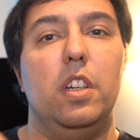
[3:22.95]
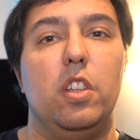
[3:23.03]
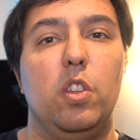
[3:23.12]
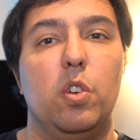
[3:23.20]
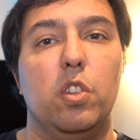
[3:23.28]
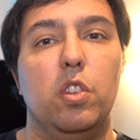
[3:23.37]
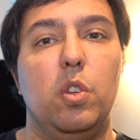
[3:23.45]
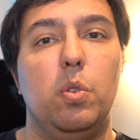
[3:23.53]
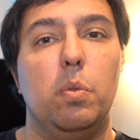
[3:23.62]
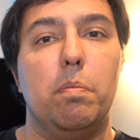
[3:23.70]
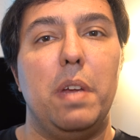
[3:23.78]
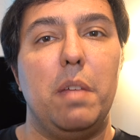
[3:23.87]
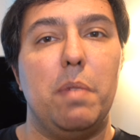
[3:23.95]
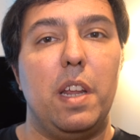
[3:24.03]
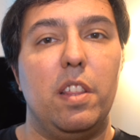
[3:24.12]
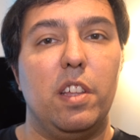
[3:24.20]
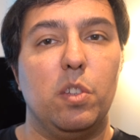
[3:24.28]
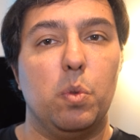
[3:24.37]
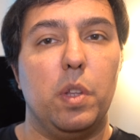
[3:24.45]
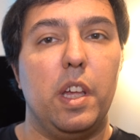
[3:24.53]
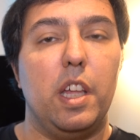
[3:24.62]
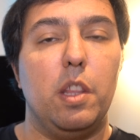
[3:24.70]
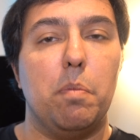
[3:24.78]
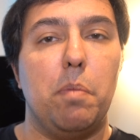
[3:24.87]
You can do many, many things with it.
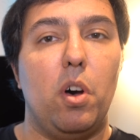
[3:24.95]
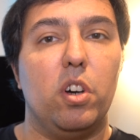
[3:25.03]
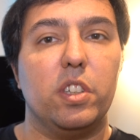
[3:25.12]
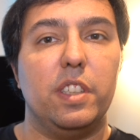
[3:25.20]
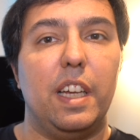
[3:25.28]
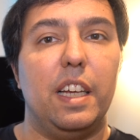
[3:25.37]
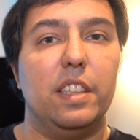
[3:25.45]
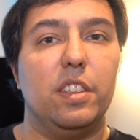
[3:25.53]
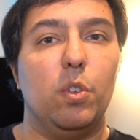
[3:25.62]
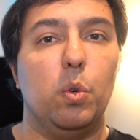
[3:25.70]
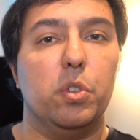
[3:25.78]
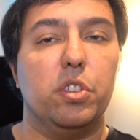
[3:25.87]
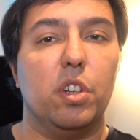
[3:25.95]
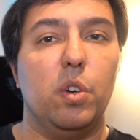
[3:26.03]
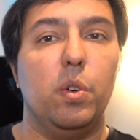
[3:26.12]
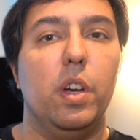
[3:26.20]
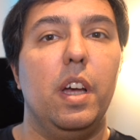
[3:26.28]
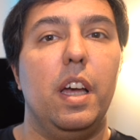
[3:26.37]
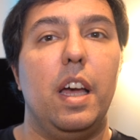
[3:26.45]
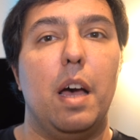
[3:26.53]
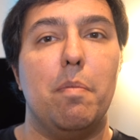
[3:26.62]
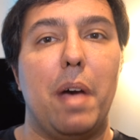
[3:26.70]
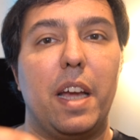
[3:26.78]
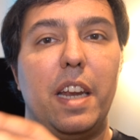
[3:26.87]
In the box there's also a
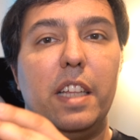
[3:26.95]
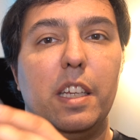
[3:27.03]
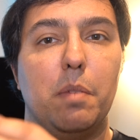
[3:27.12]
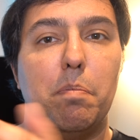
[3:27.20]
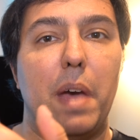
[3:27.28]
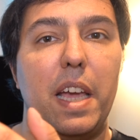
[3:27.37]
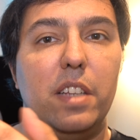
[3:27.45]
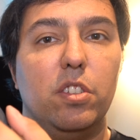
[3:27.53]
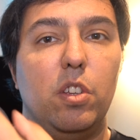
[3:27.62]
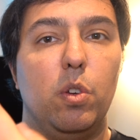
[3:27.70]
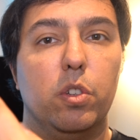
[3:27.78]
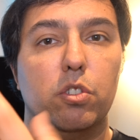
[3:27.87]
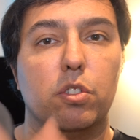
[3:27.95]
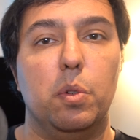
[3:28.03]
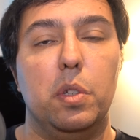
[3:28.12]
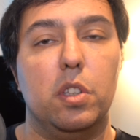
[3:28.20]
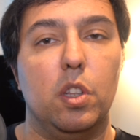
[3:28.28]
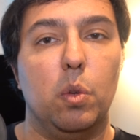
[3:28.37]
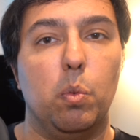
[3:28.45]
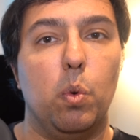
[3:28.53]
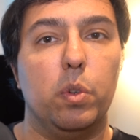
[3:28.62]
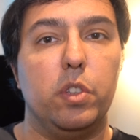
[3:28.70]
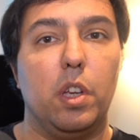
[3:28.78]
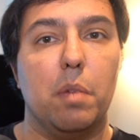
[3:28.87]
magnetic base that you can screw into the
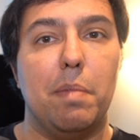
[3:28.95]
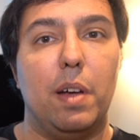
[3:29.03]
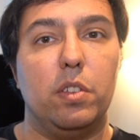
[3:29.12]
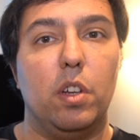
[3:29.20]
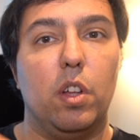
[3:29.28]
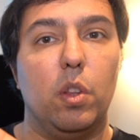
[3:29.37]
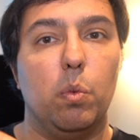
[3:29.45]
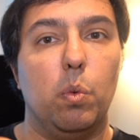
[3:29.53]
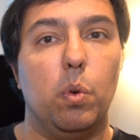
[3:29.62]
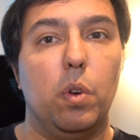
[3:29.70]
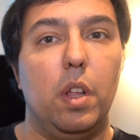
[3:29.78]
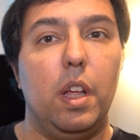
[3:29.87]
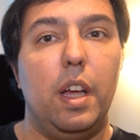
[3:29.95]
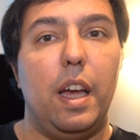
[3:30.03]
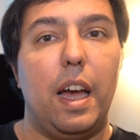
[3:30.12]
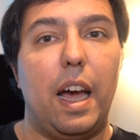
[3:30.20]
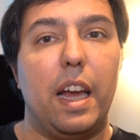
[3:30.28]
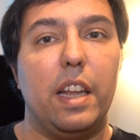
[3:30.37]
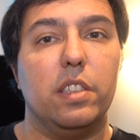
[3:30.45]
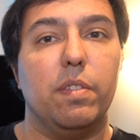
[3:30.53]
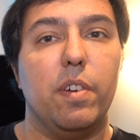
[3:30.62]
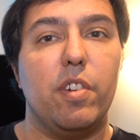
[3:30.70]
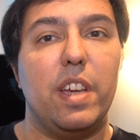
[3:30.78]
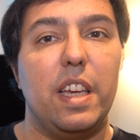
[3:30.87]
wall so you can mount it on the wall. And it's a
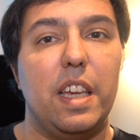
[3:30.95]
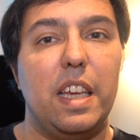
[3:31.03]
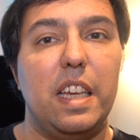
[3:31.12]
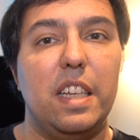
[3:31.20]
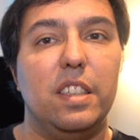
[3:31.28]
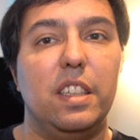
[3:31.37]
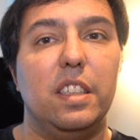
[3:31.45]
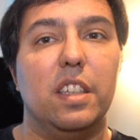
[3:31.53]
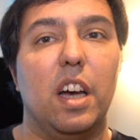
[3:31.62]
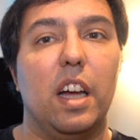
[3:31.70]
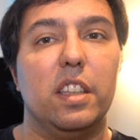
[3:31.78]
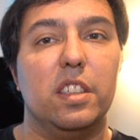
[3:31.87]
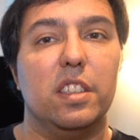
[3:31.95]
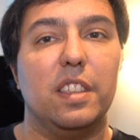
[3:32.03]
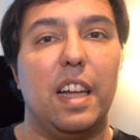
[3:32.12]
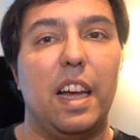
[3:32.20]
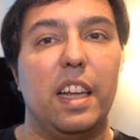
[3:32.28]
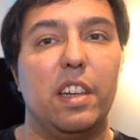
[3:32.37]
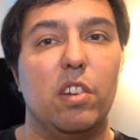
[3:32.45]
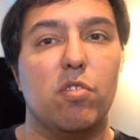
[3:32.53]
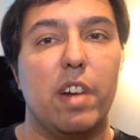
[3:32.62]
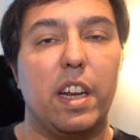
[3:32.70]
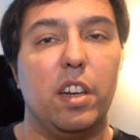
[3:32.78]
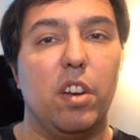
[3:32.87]
very easy to understand and
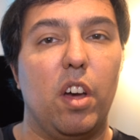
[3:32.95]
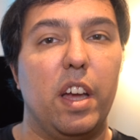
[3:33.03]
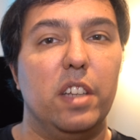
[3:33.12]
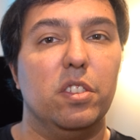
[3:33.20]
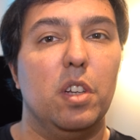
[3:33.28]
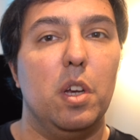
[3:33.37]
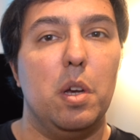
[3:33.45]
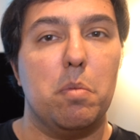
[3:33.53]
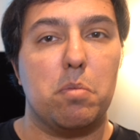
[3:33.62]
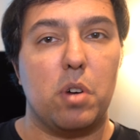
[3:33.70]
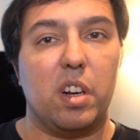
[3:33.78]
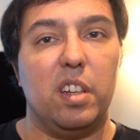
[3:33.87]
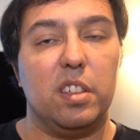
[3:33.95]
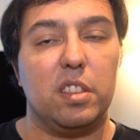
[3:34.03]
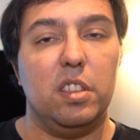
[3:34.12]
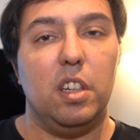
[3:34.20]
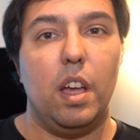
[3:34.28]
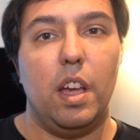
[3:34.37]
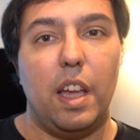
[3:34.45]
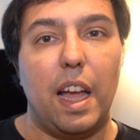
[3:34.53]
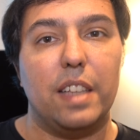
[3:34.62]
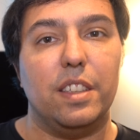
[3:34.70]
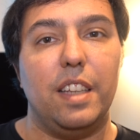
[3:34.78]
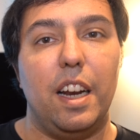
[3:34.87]
recognize product. It
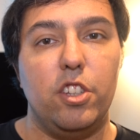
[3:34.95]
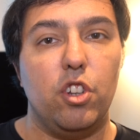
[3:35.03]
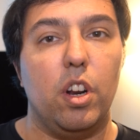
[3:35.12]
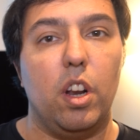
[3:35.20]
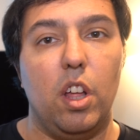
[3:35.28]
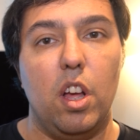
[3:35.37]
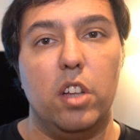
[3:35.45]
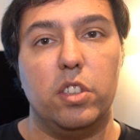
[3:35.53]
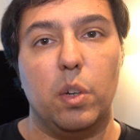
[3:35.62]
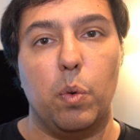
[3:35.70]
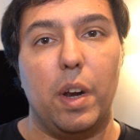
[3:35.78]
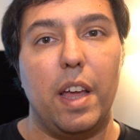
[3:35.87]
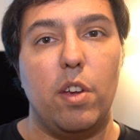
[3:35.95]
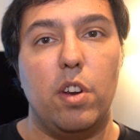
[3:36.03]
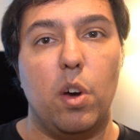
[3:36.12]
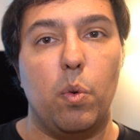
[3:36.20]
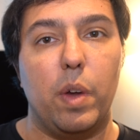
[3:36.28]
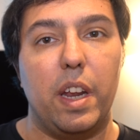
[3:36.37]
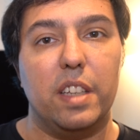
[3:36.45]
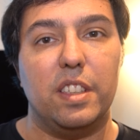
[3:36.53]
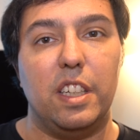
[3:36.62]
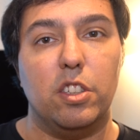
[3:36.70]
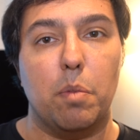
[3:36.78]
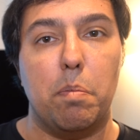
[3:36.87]
has intelligent alerts that will let you know when it
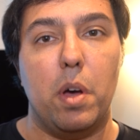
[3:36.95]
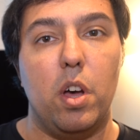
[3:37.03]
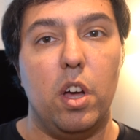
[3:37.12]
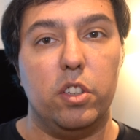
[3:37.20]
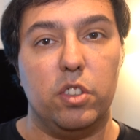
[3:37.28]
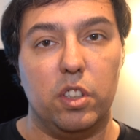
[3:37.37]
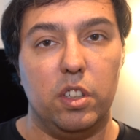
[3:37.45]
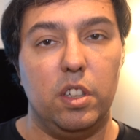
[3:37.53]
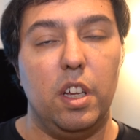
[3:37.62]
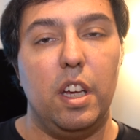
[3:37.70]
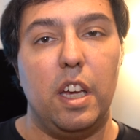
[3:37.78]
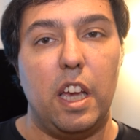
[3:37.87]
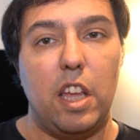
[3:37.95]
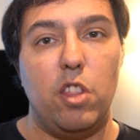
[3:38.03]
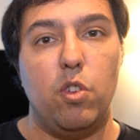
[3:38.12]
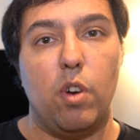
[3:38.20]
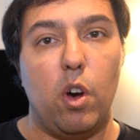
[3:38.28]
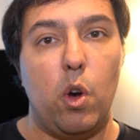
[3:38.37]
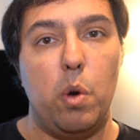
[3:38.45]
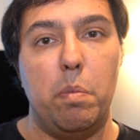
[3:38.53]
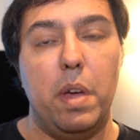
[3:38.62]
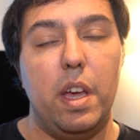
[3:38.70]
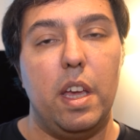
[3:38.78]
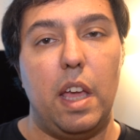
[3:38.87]
sees a person in your home
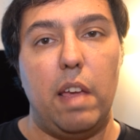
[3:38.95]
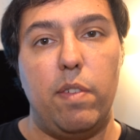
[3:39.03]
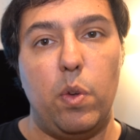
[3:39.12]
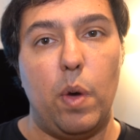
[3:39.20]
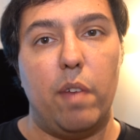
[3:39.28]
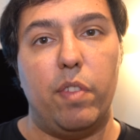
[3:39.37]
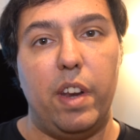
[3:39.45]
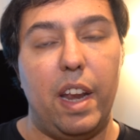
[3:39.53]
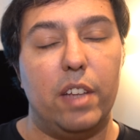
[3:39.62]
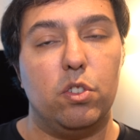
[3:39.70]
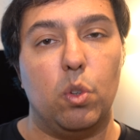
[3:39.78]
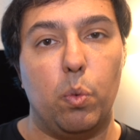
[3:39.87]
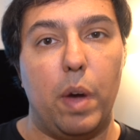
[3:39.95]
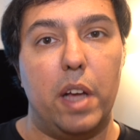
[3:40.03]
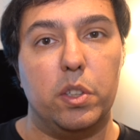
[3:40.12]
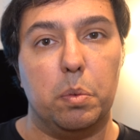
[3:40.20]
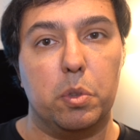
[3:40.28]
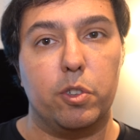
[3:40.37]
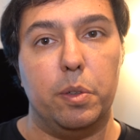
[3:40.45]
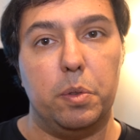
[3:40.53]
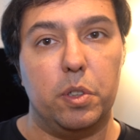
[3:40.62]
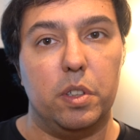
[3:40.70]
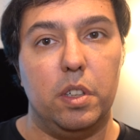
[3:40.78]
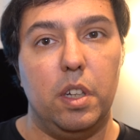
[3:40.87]
if you have the Nest Aware
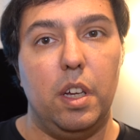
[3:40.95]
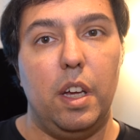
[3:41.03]
subscription.